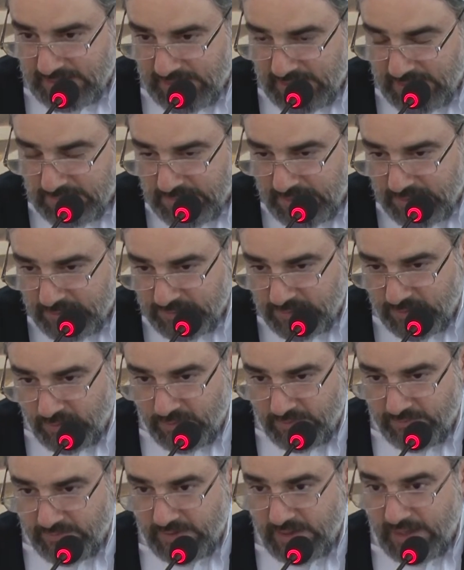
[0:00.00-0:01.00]
amount
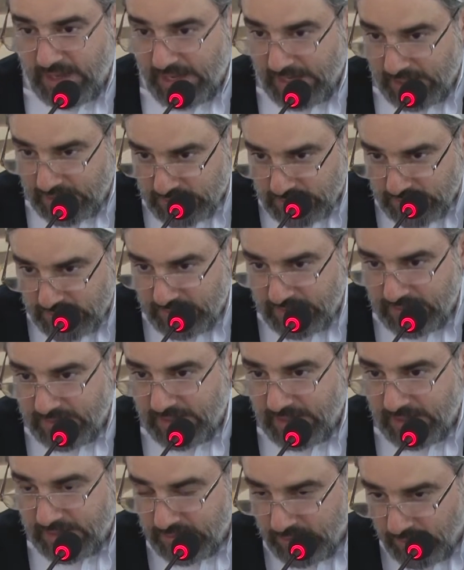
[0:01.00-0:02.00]
of action
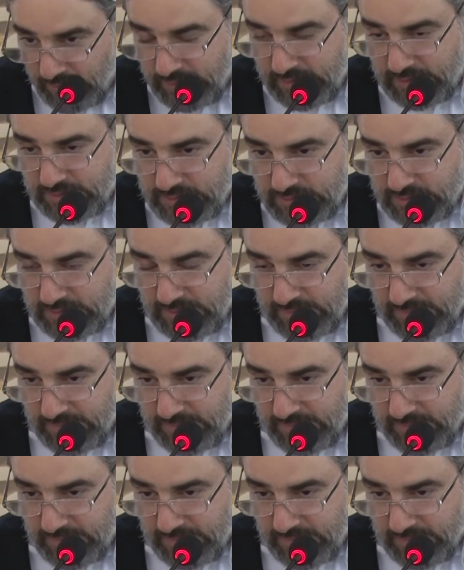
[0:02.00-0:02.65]
and knowledge,